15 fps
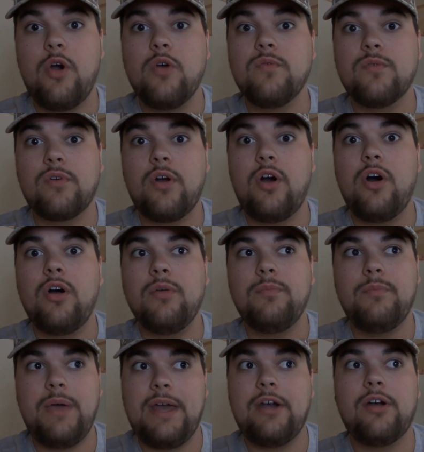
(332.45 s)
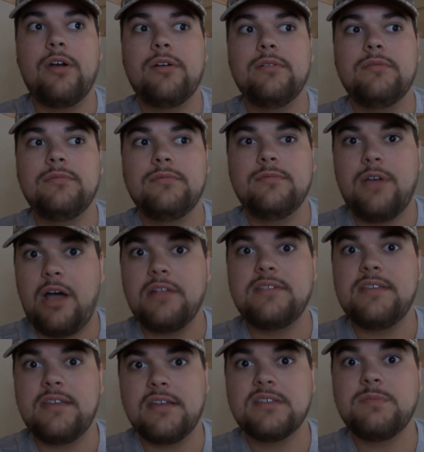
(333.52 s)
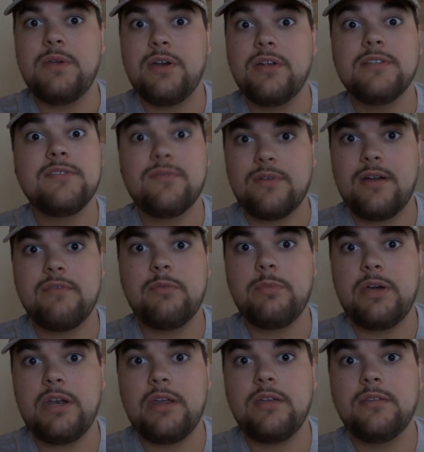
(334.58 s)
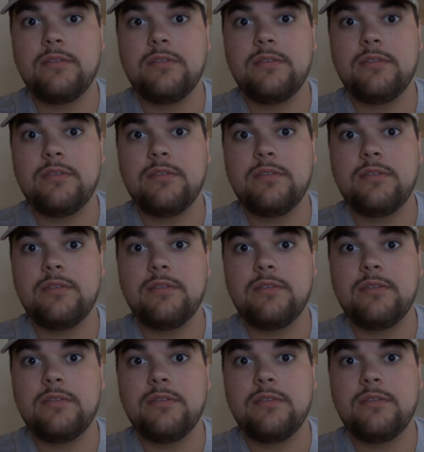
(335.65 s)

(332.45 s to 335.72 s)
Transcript: overall, better hunting experience for everybody.